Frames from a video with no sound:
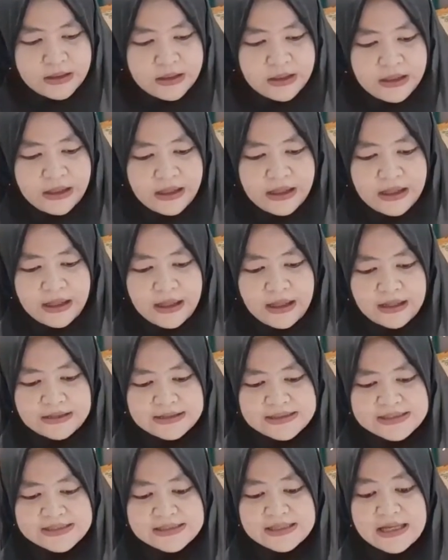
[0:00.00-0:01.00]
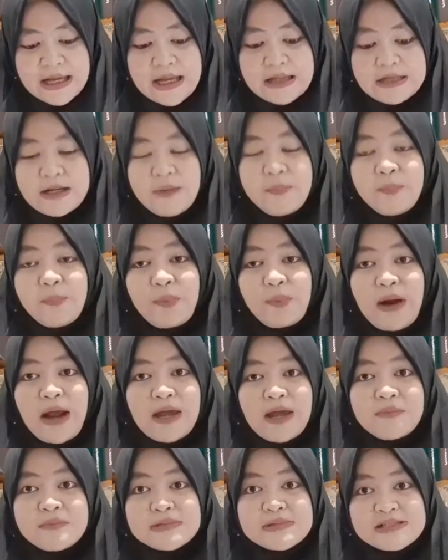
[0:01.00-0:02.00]
it's the
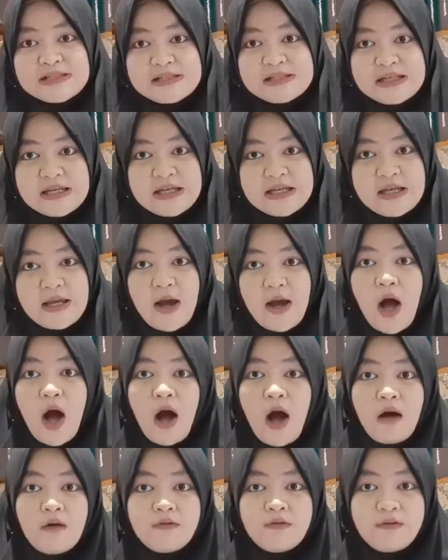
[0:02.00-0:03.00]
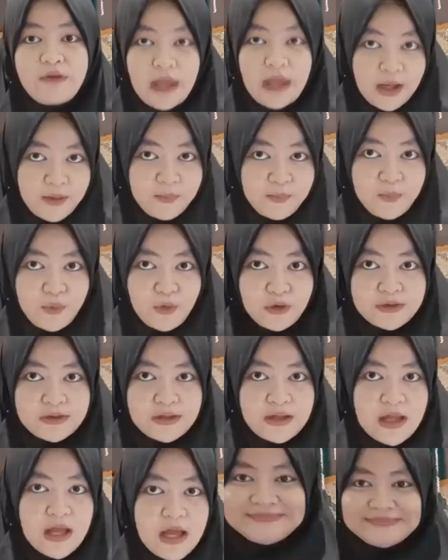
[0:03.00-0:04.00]
primacy of input.
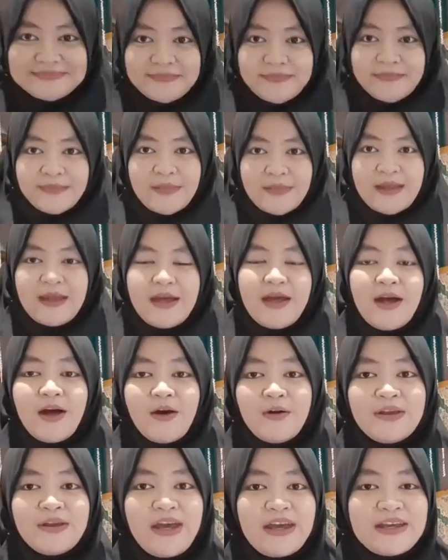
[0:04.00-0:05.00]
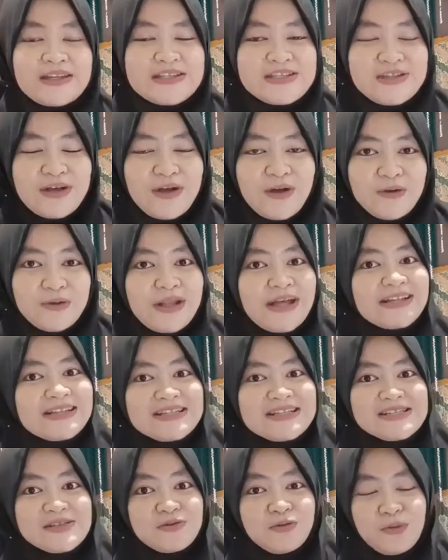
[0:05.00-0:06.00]
Okay, so
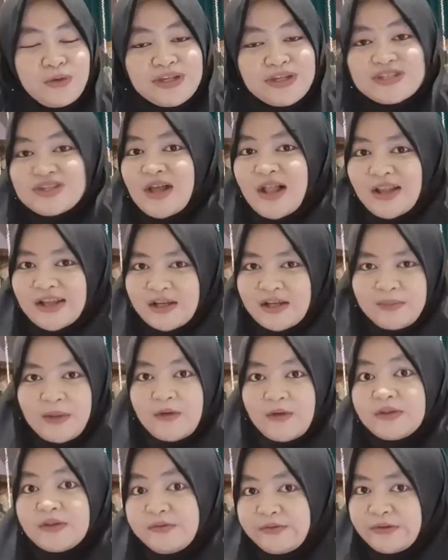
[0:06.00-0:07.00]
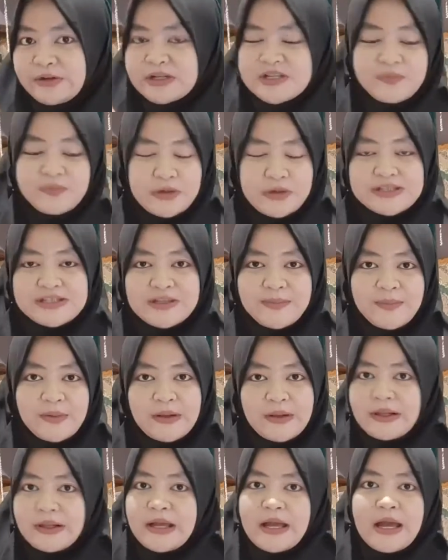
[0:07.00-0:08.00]
we talk about the first
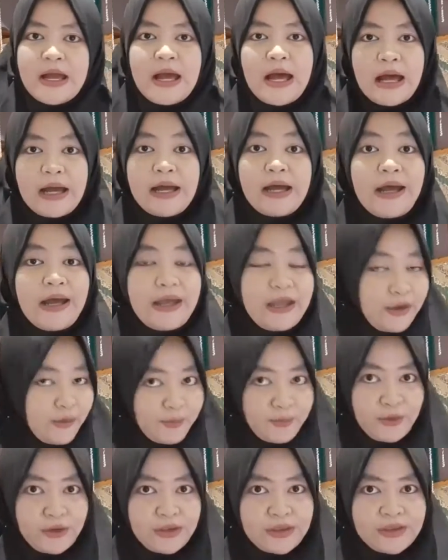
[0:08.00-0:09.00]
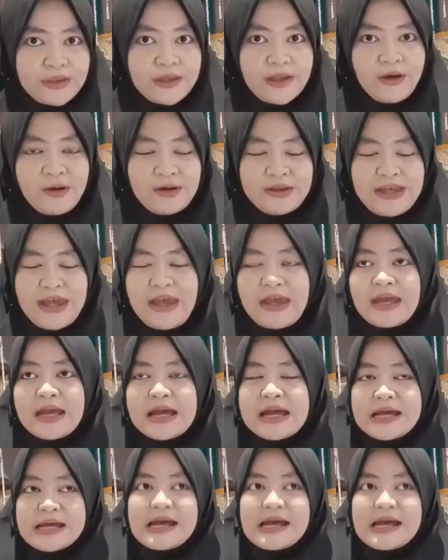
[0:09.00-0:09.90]
principle, input. Okay,